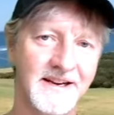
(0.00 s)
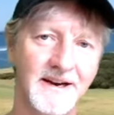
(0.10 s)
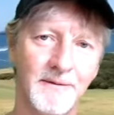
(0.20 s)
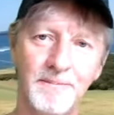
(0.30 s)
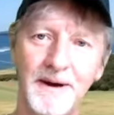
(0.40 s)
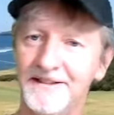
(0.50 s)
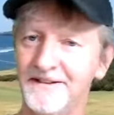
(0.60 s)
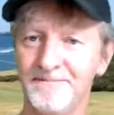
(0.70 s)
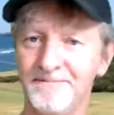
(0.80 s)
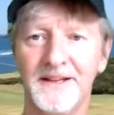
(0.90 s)

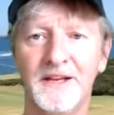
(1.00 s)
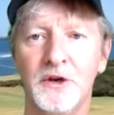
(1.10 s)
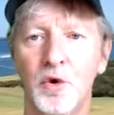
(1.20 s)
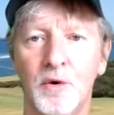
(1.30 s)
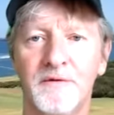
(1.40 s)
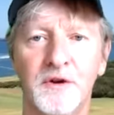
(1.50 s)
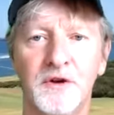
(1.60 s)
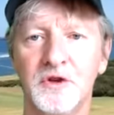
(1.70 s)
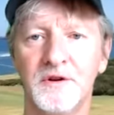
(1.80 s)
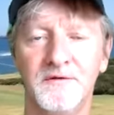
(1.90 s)
But your version